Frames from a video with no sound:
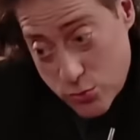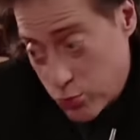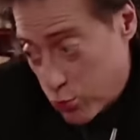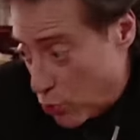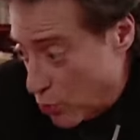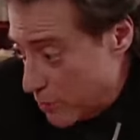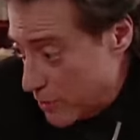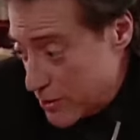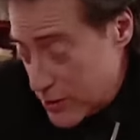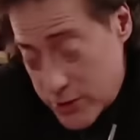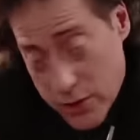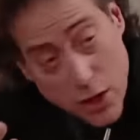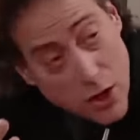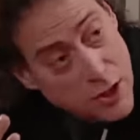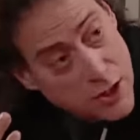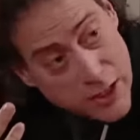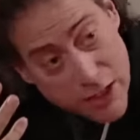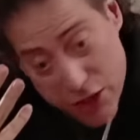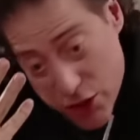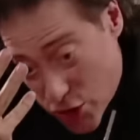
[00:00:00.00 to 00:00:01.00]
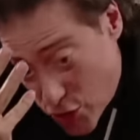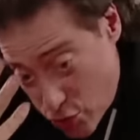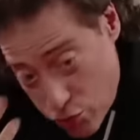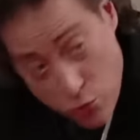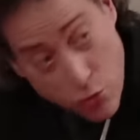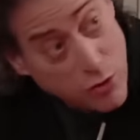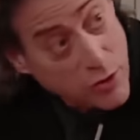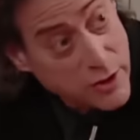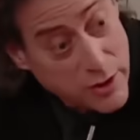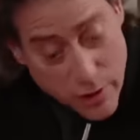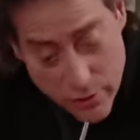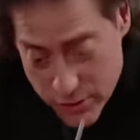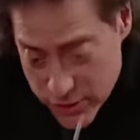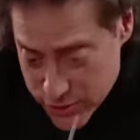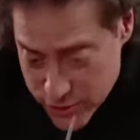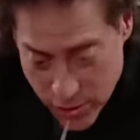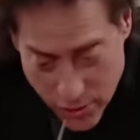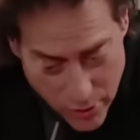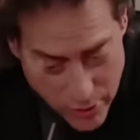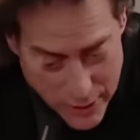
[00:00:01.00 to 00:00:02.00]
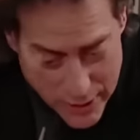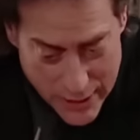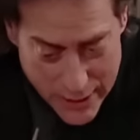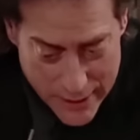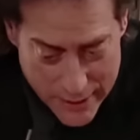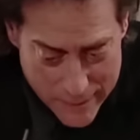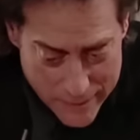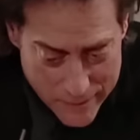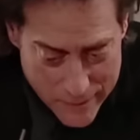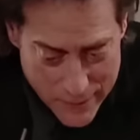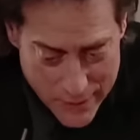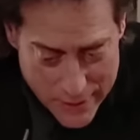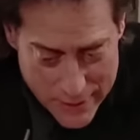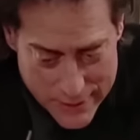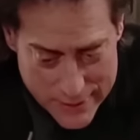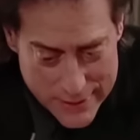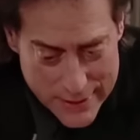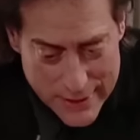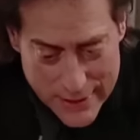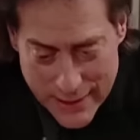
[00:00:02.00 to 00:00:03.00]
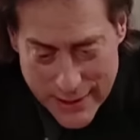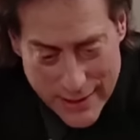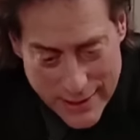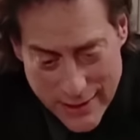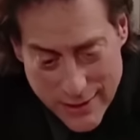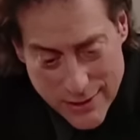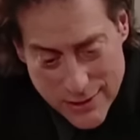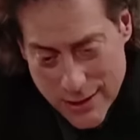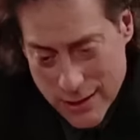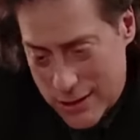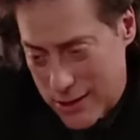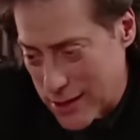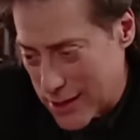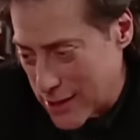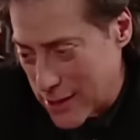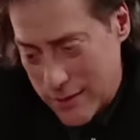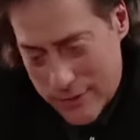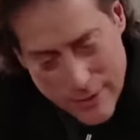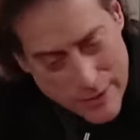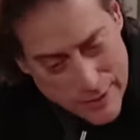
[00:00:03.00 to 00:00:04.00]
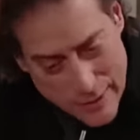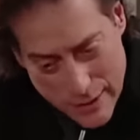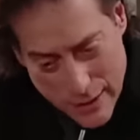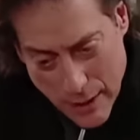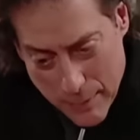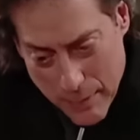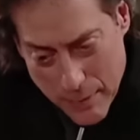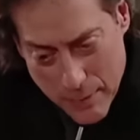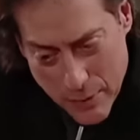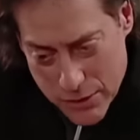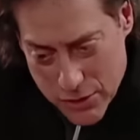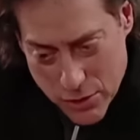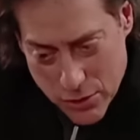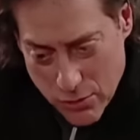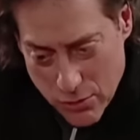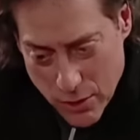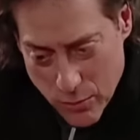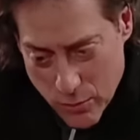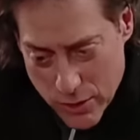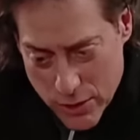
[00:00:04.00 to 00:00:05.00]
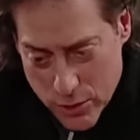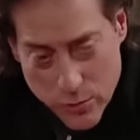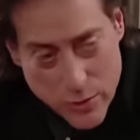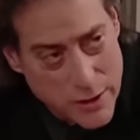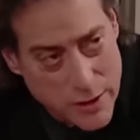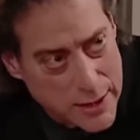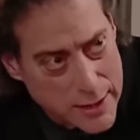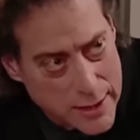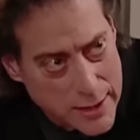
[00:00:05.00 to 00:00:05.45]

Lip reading: This woman is extraordinary. So, here's the thing. A couple months ago, I went to a